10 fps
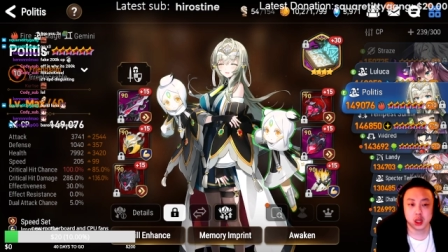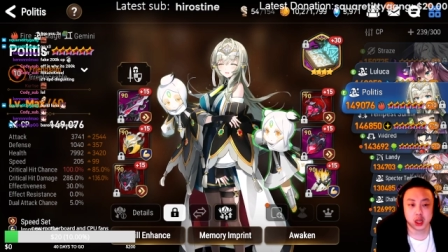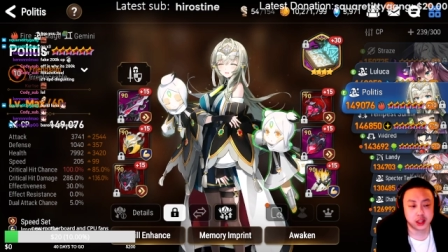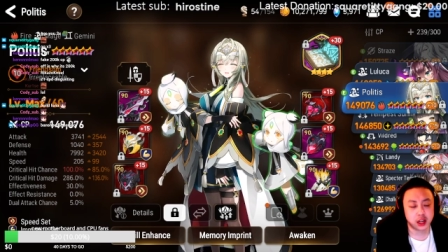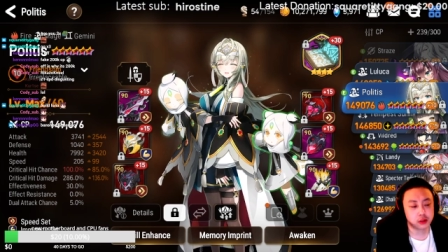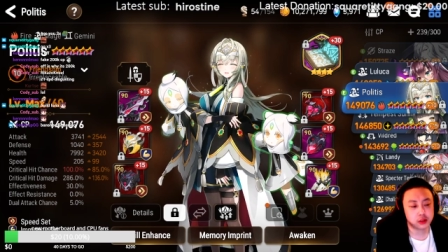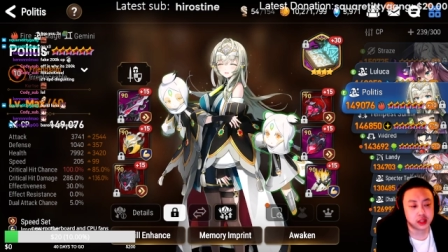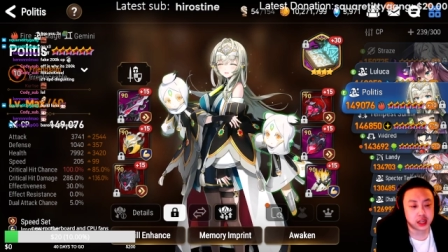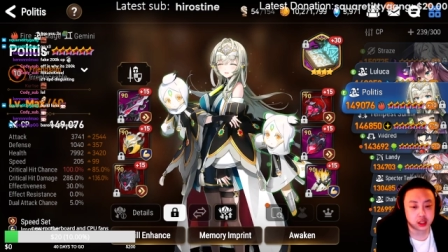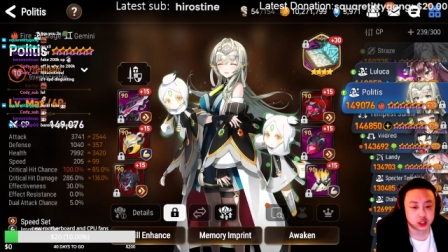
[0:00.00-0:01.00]
And not only
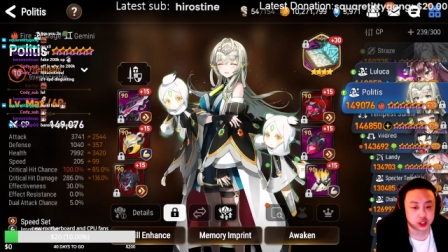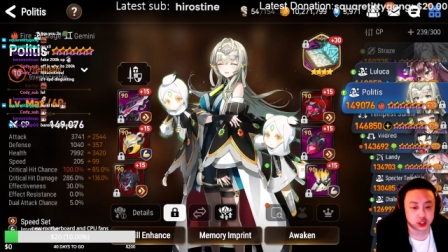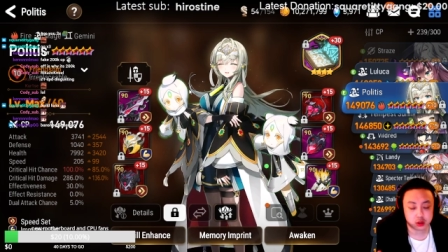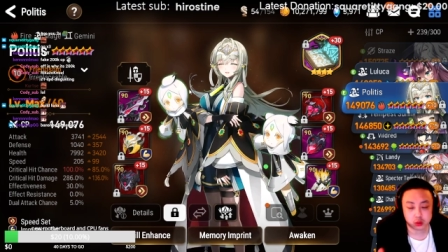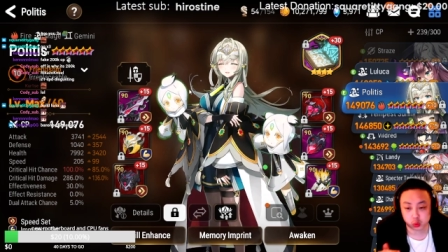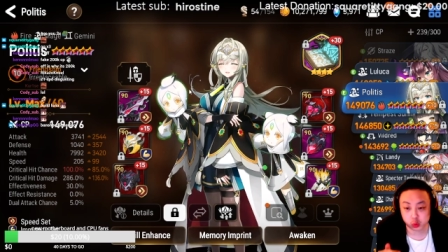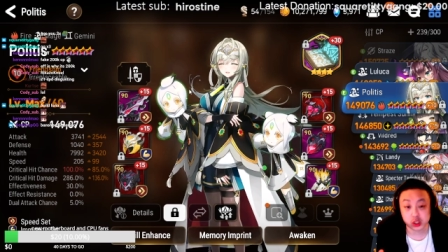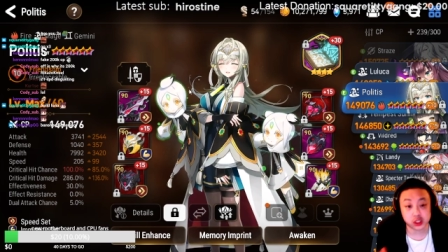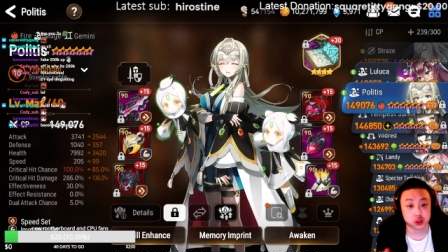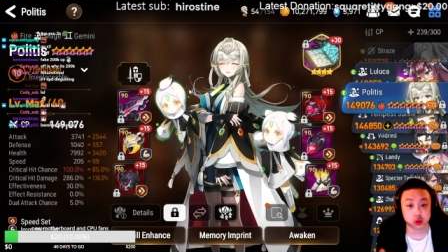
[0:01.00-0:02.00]
that, she's still
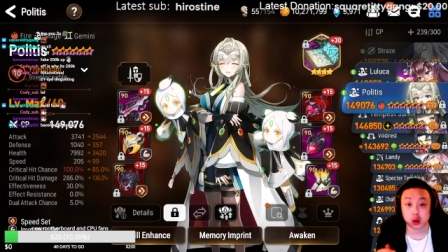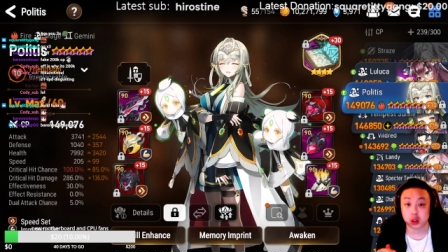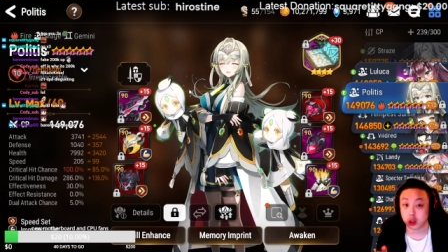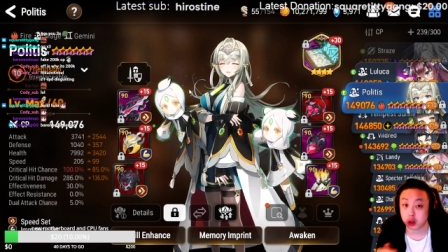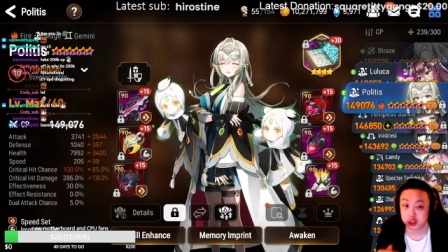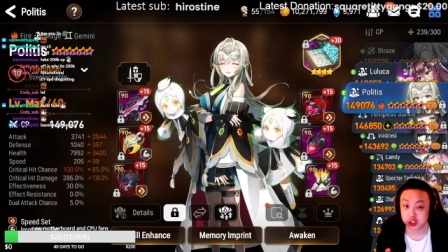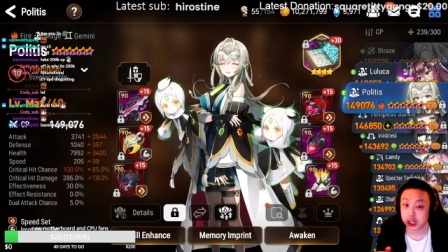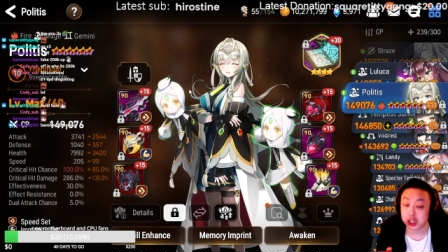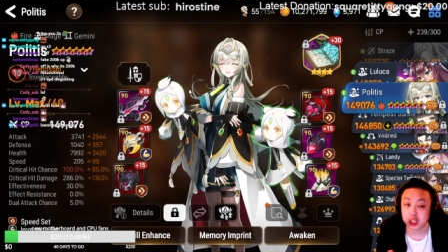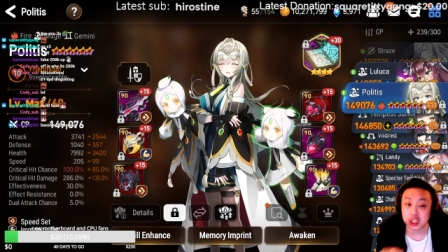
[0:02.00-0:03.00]
really strong in
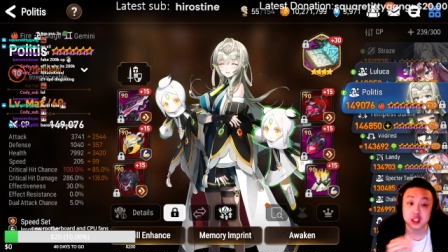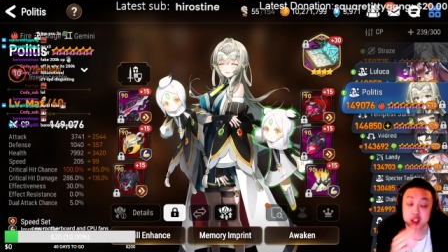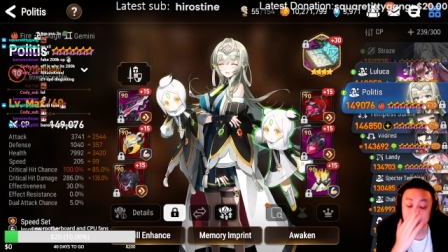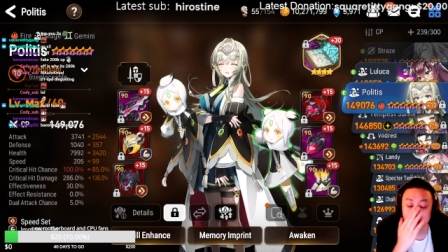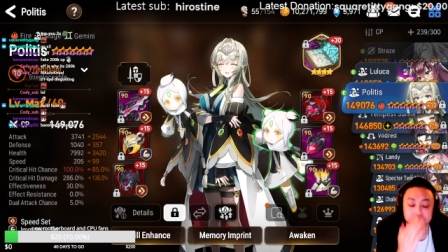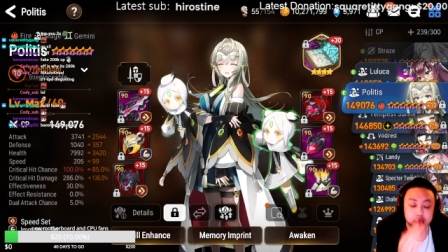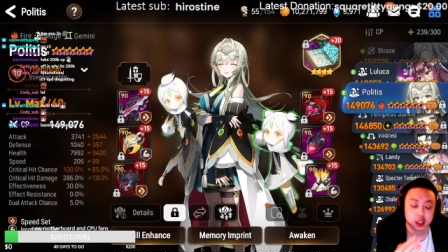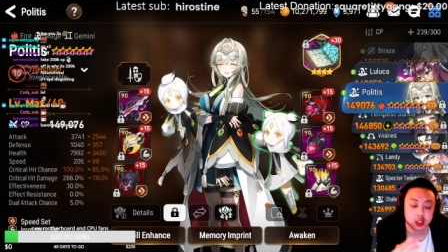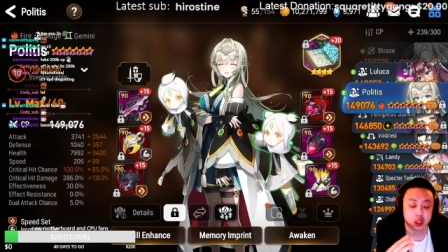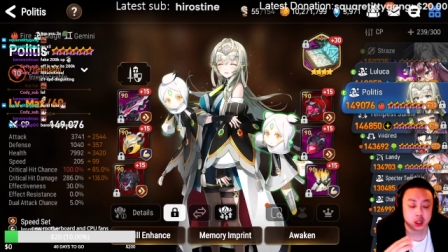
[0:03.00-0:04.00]
RTA, into stuff
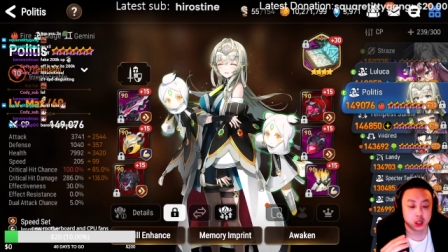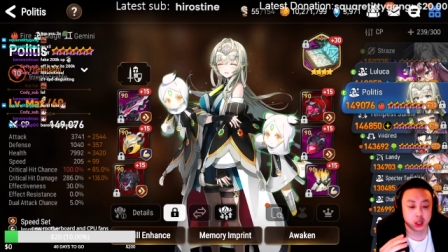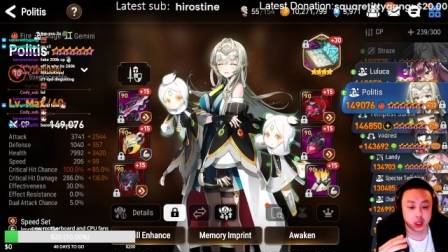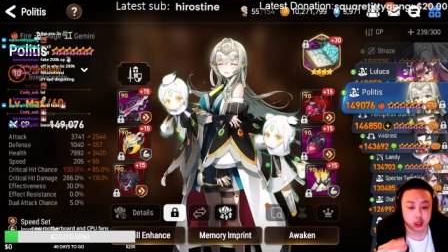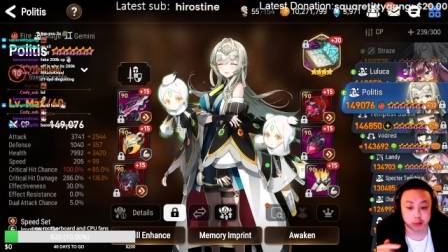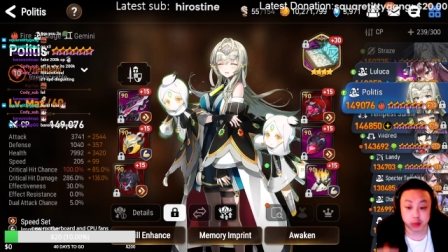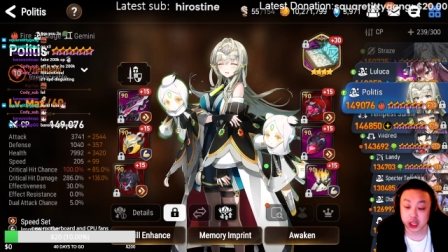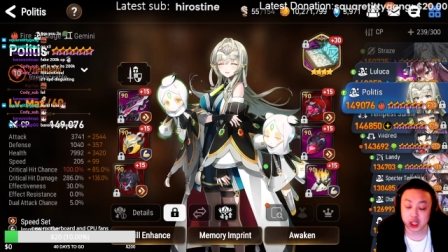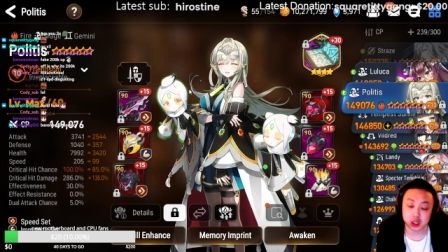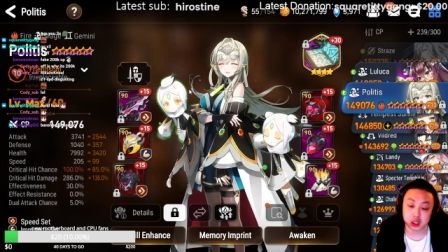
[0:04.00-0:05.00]
like
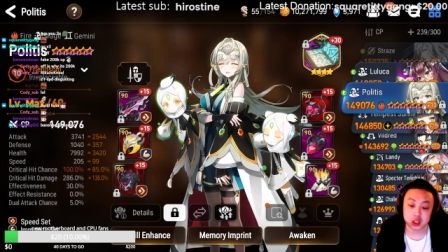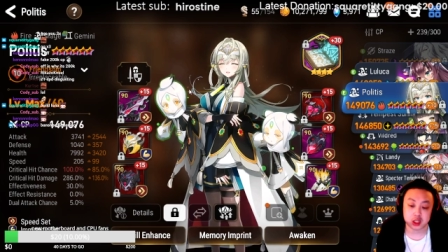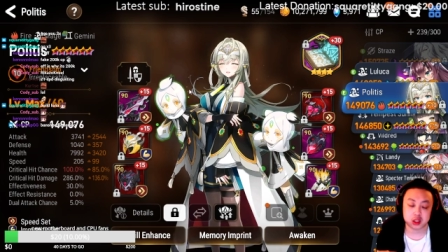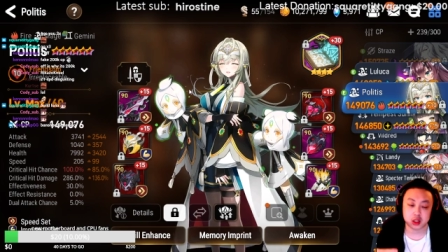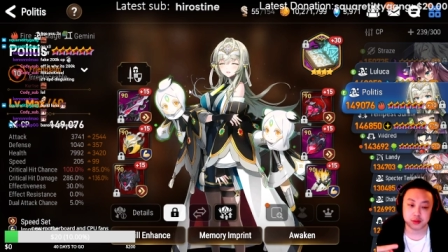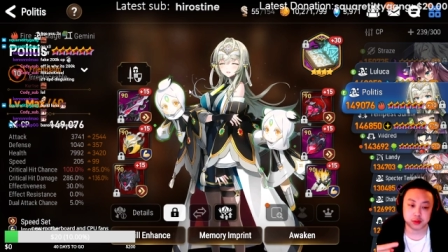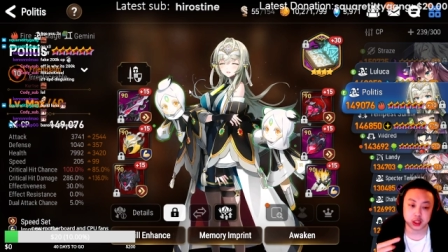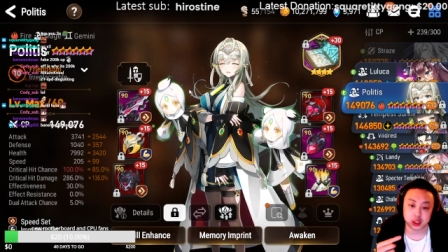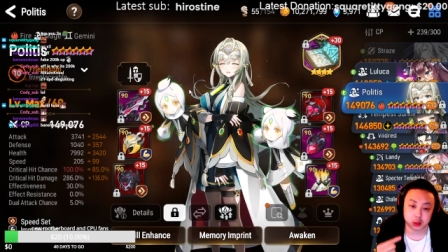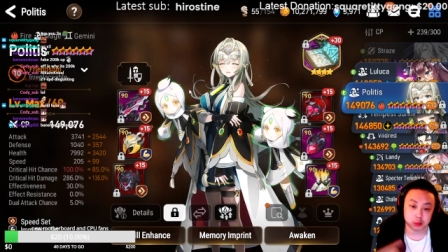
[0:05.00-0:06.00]
Maid, into stuff
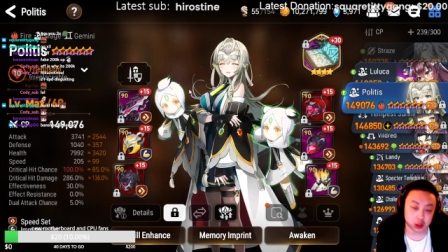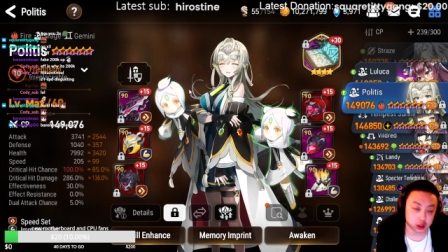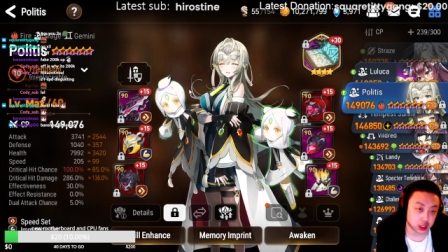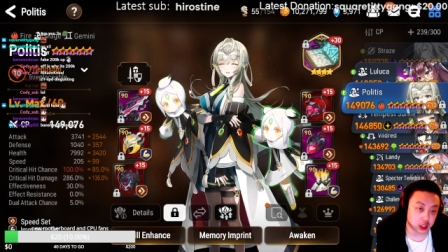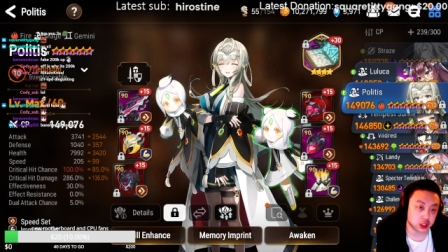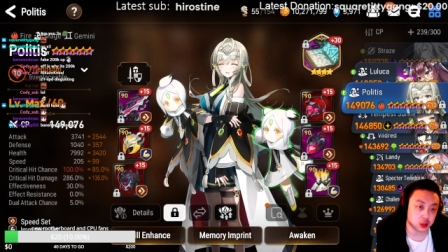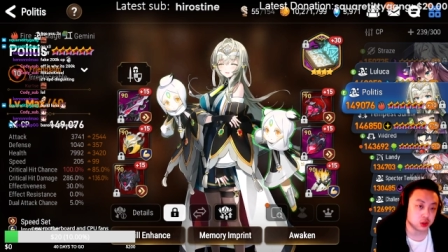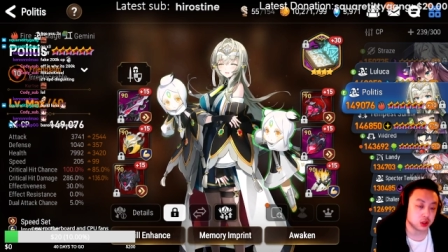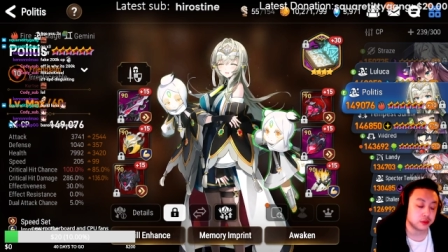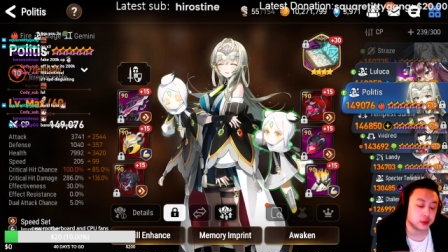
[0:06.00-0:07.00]
like Amelia, into
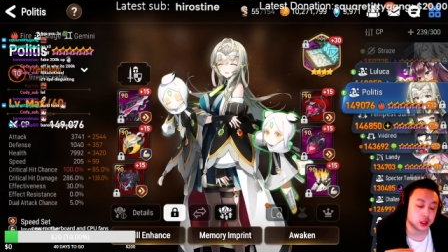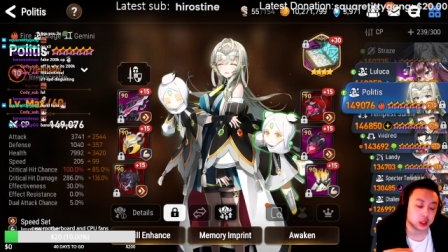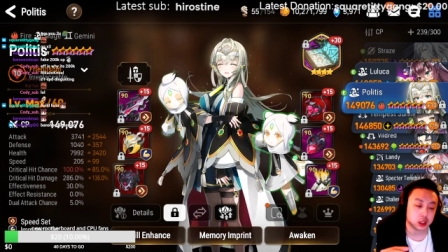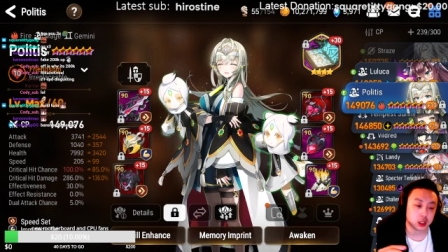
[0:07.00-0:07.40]
stuff like